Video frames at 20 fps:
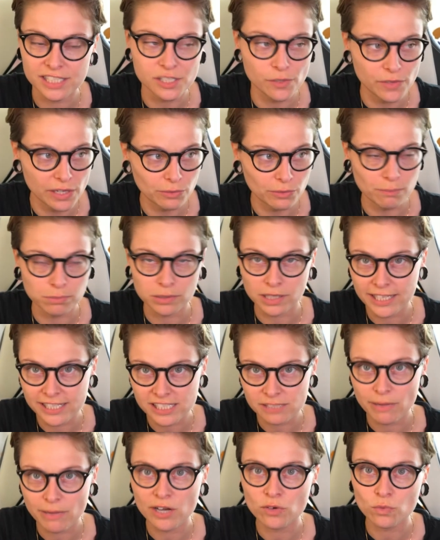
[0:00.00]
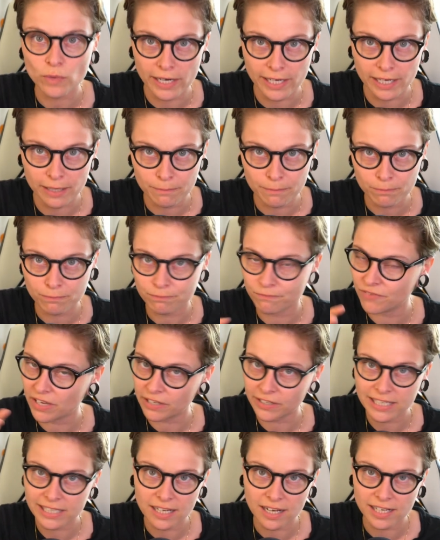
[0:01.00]
So they replaced my RAM.
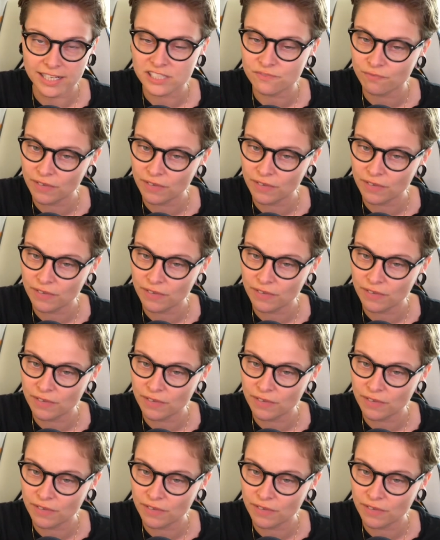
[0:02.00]
Very nice,